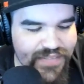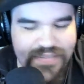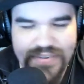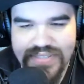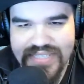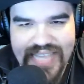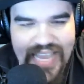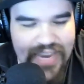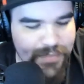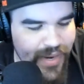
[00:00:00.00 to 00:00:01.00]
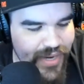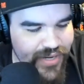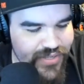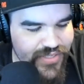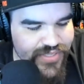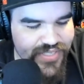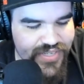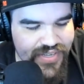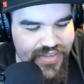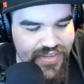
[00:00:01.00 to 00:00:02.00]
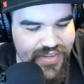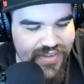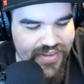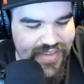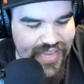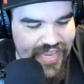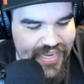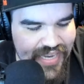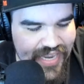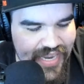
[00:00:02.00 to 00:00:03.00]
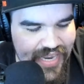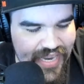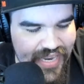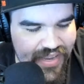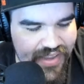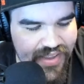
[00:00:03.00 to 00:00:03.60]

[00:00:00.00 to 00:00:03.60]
Versus Hack Myers. And a